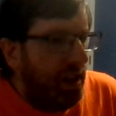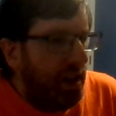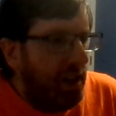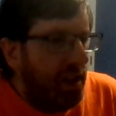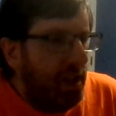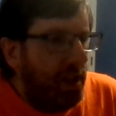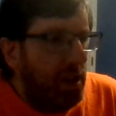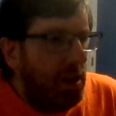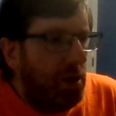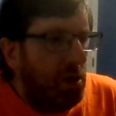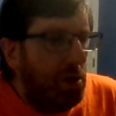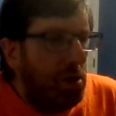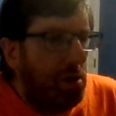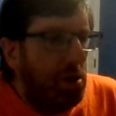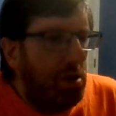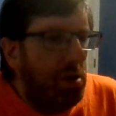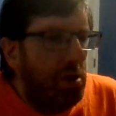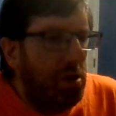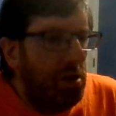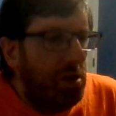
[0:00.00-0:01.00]
you know,
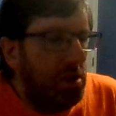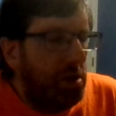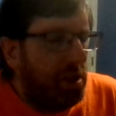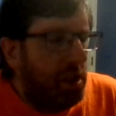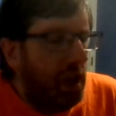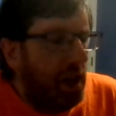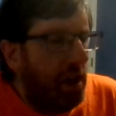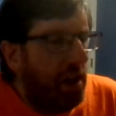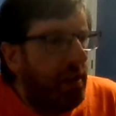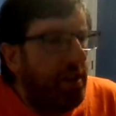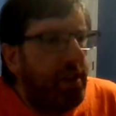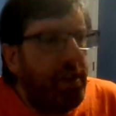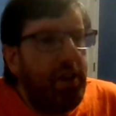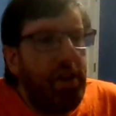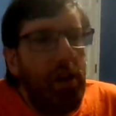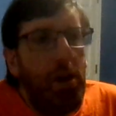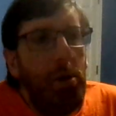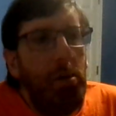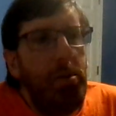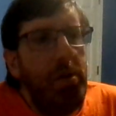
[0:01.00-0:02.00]
there are
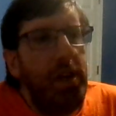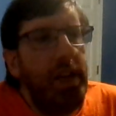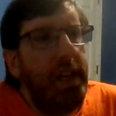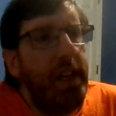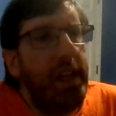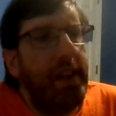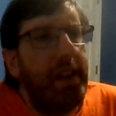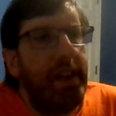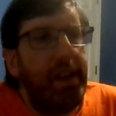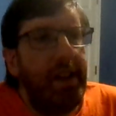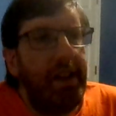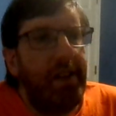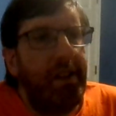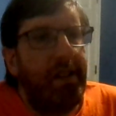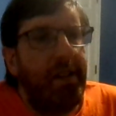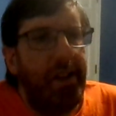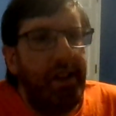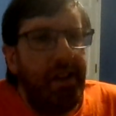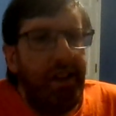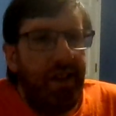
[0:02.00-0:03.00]
so many
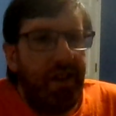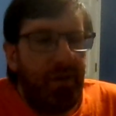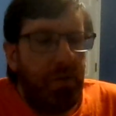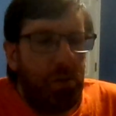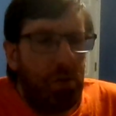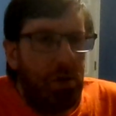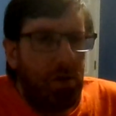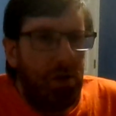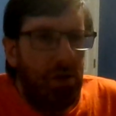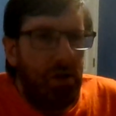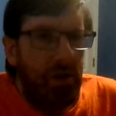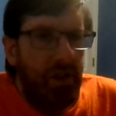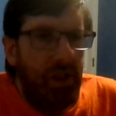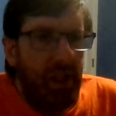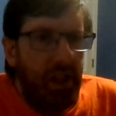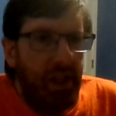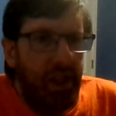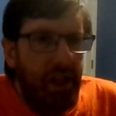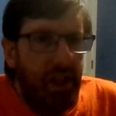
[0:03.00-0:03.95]
things in this world